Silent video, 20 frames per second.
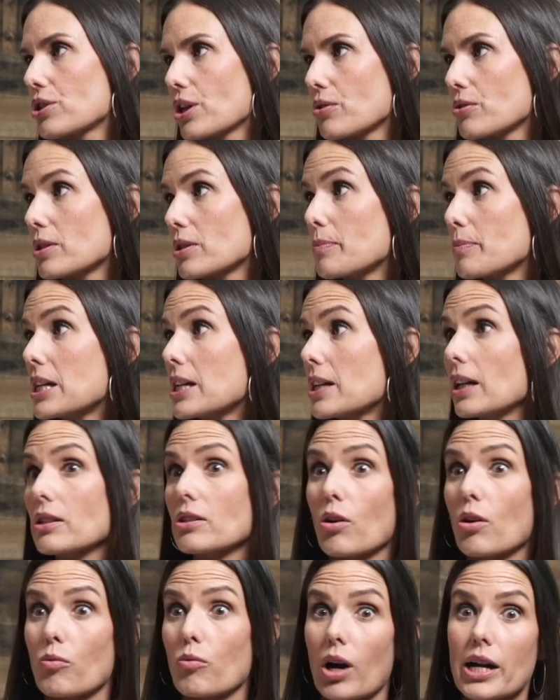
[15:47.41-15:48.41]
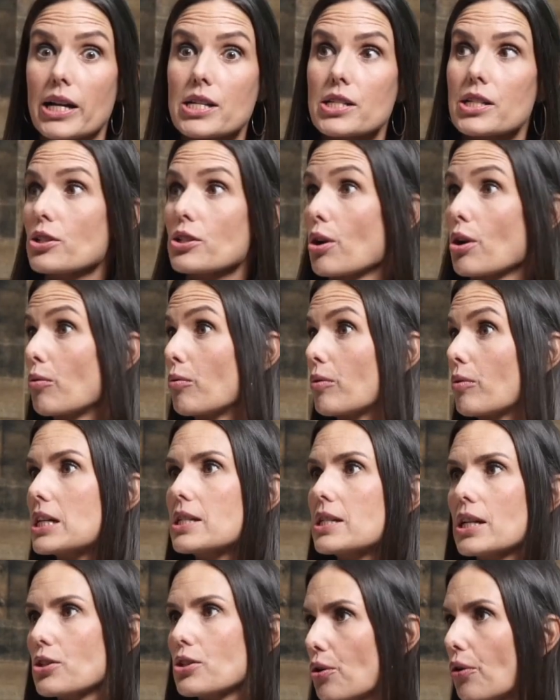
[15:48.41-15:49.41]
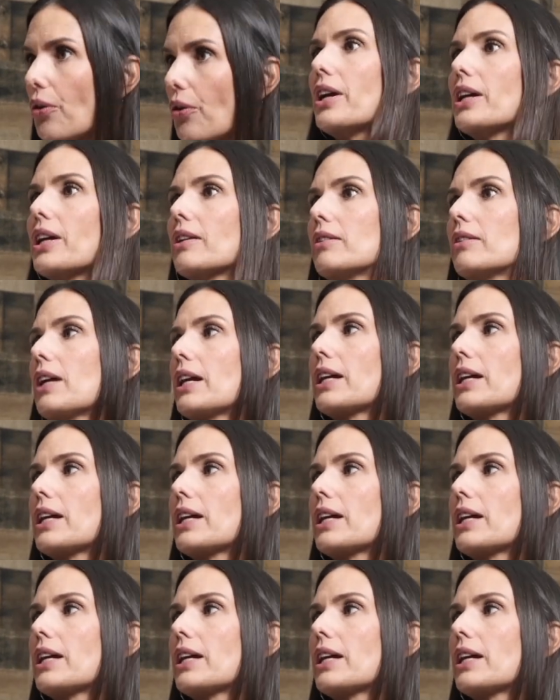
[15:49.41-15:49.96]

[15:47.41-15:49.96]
no speaking, no writing, no reading, nothing.